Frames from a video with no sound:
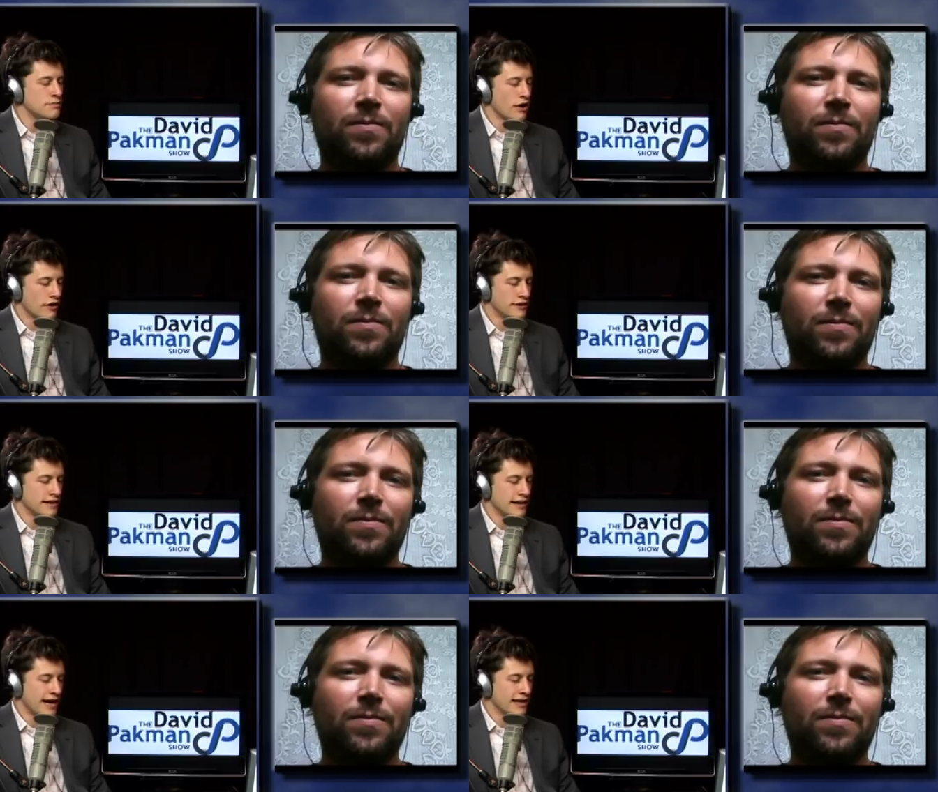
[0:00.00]
Speaker 1: Party.
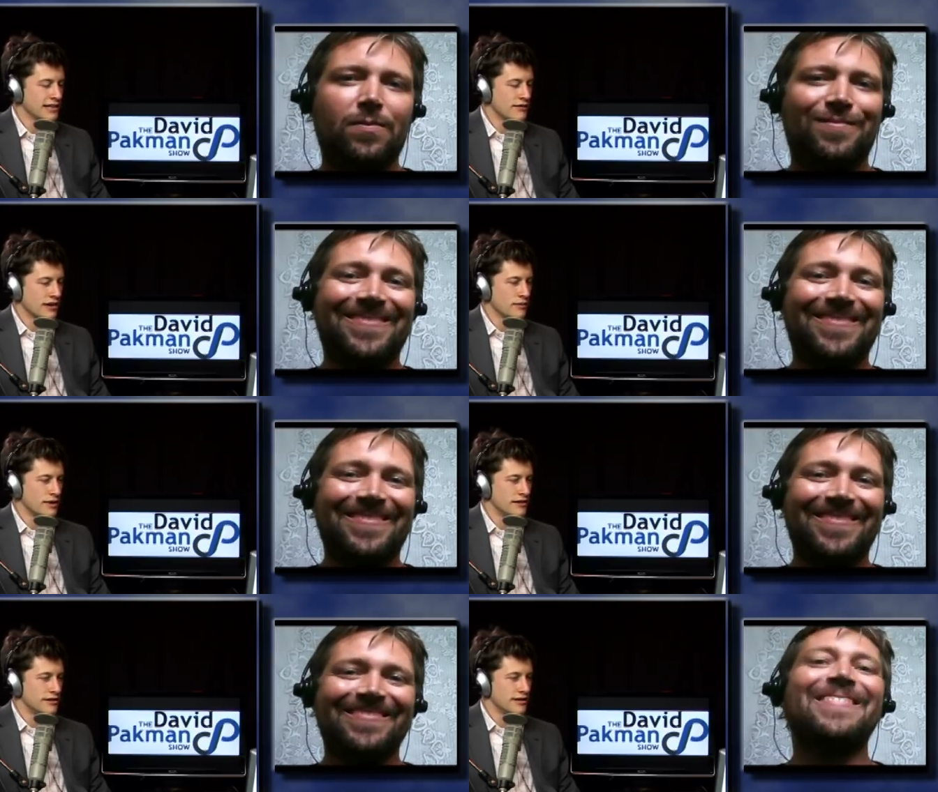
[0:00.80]
I highly recommend